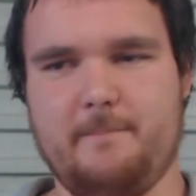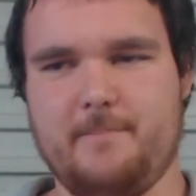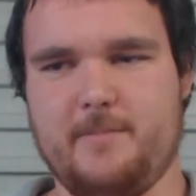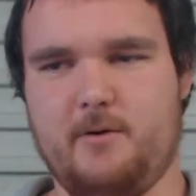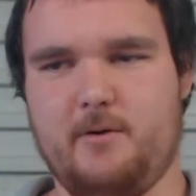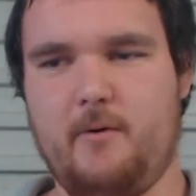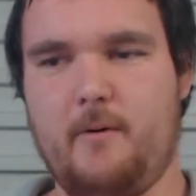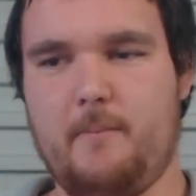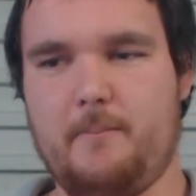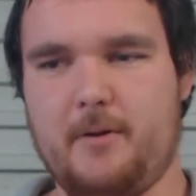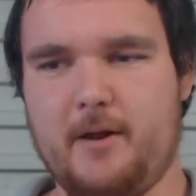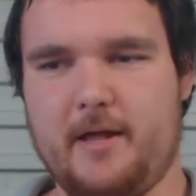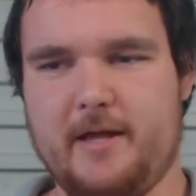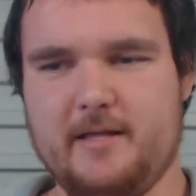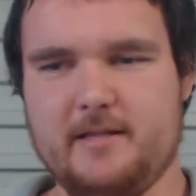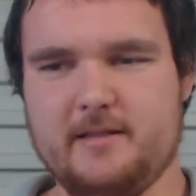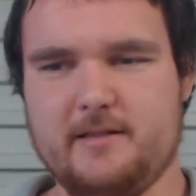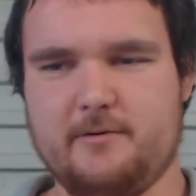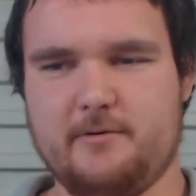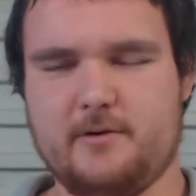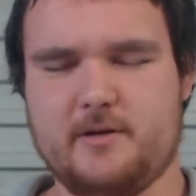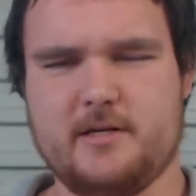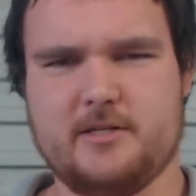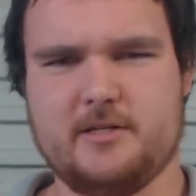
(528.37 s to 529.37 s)
there
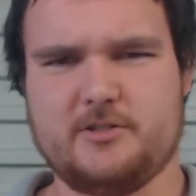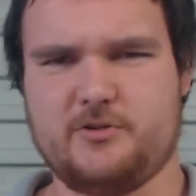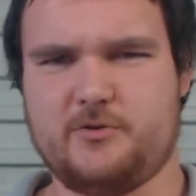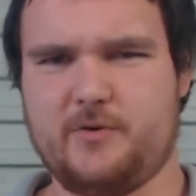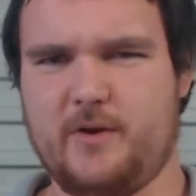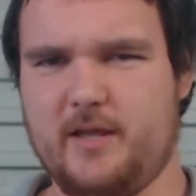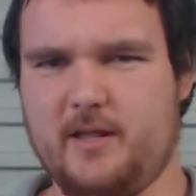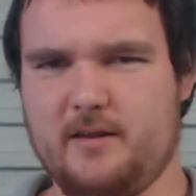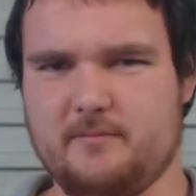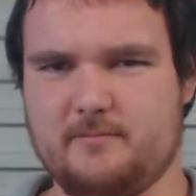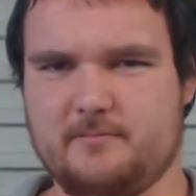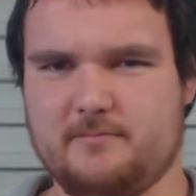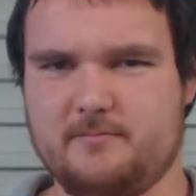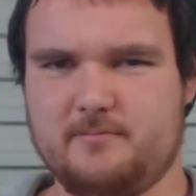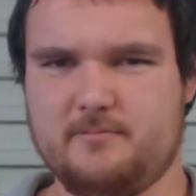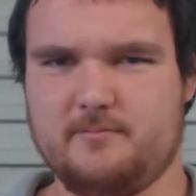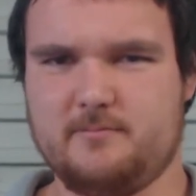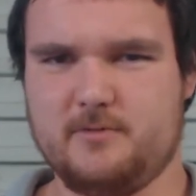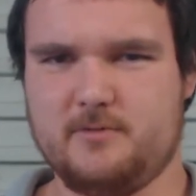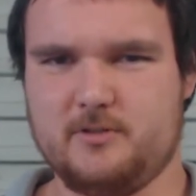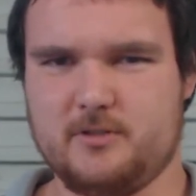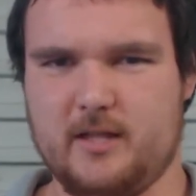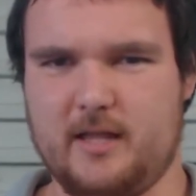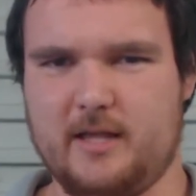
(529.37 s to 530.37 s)
were Australian
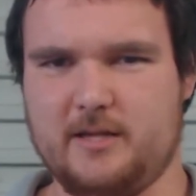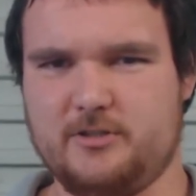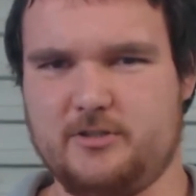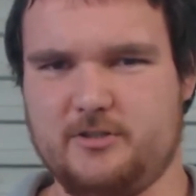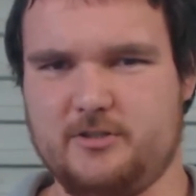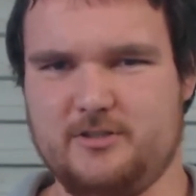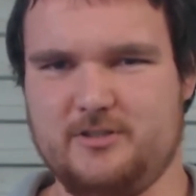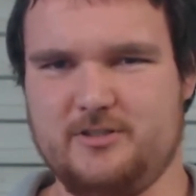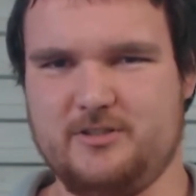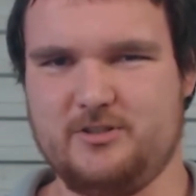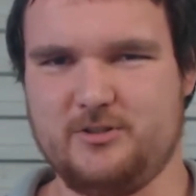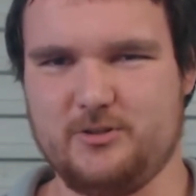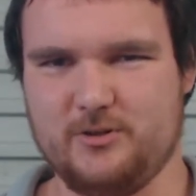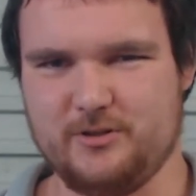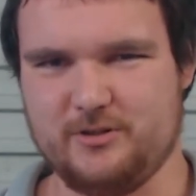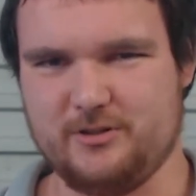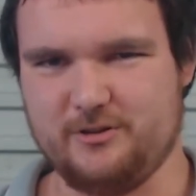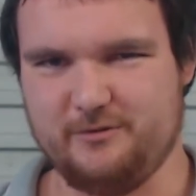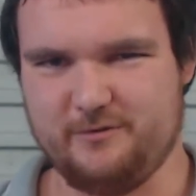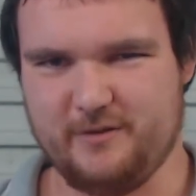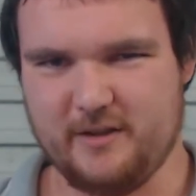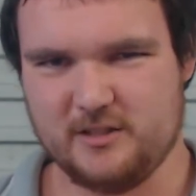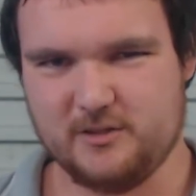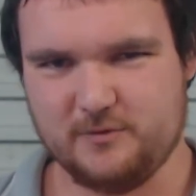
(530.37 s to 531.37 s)
/ sort of
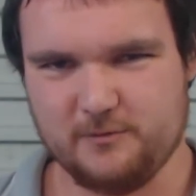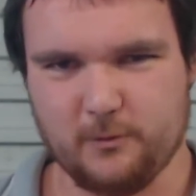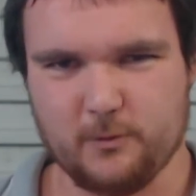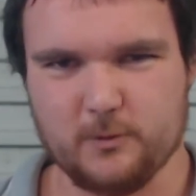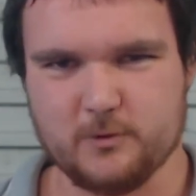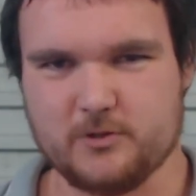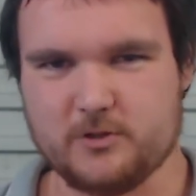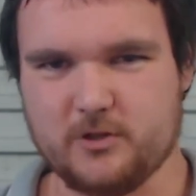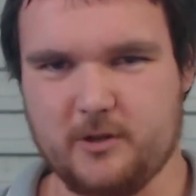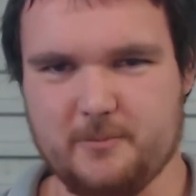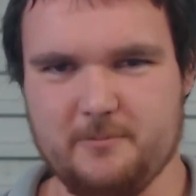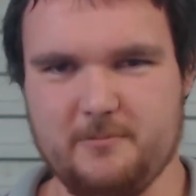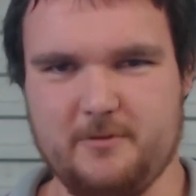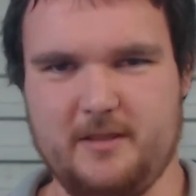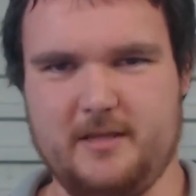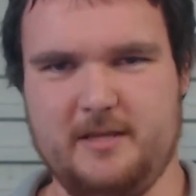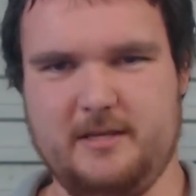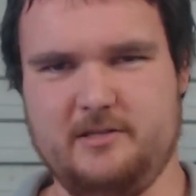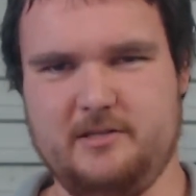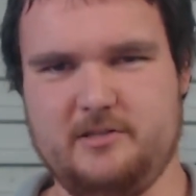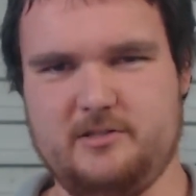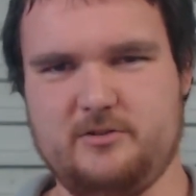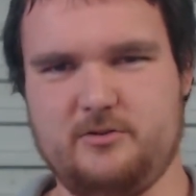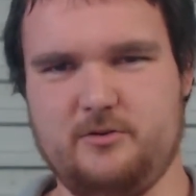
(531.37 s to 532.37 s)
defence force type
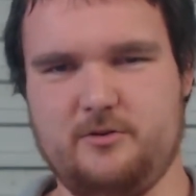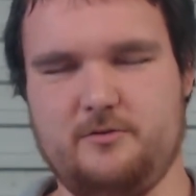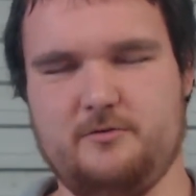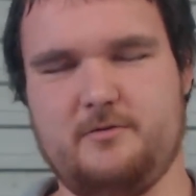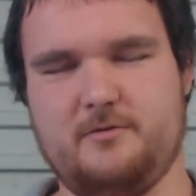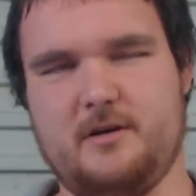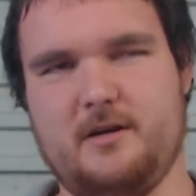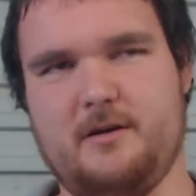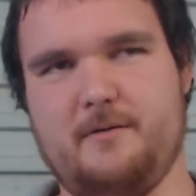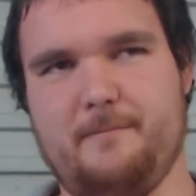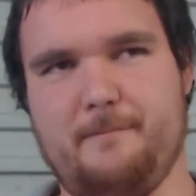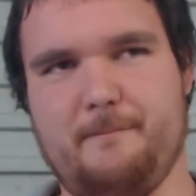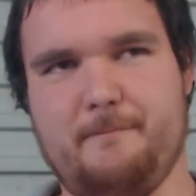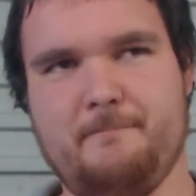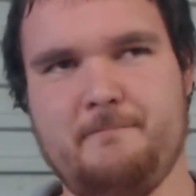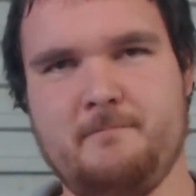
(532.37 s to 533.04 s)
things, sort of